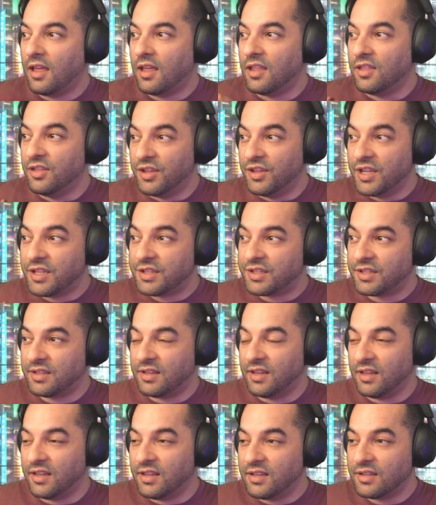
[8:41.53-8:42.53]
This
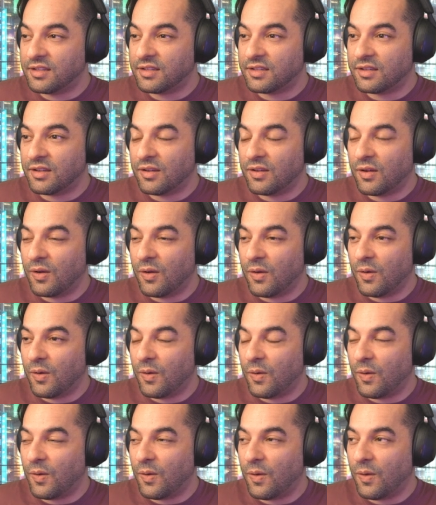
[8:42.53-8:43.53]
is
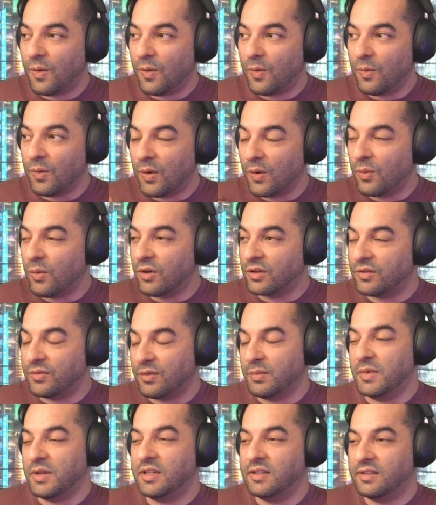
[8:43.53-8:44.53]
what worked
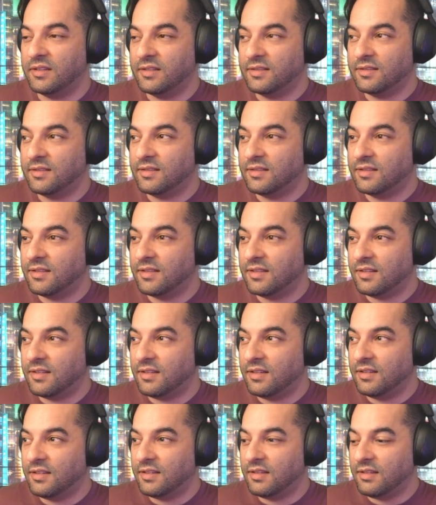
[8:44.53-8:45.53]
for me.
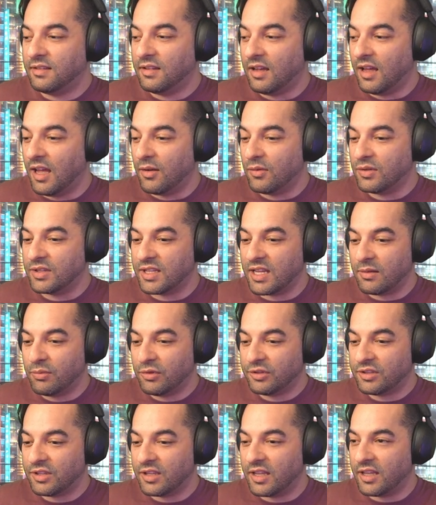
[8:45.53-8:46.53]
I was
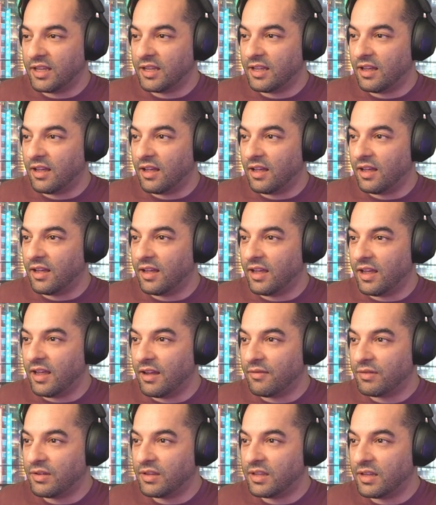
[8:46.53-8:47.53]
able to get
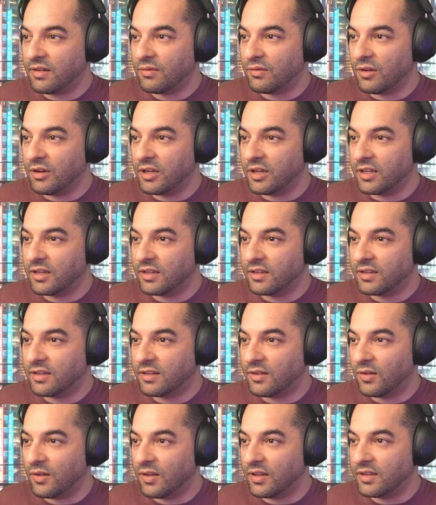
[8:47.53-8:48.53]
everything running.
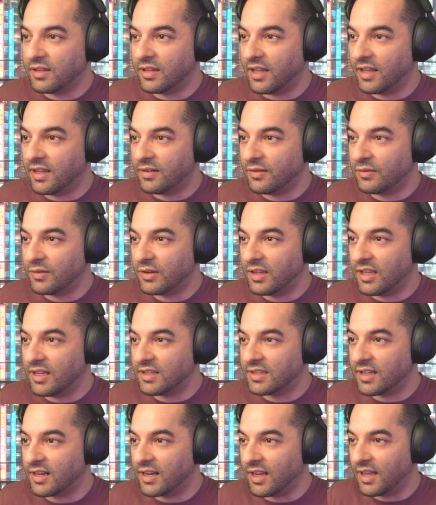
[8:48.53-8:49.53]
Oh, yeah, I
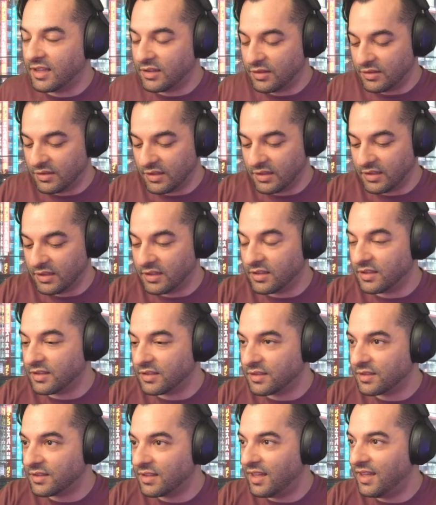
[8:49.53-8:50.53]
realized that I had to delete
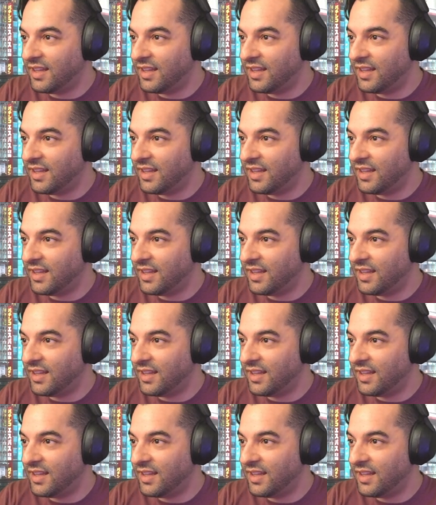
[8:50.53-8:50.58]
this.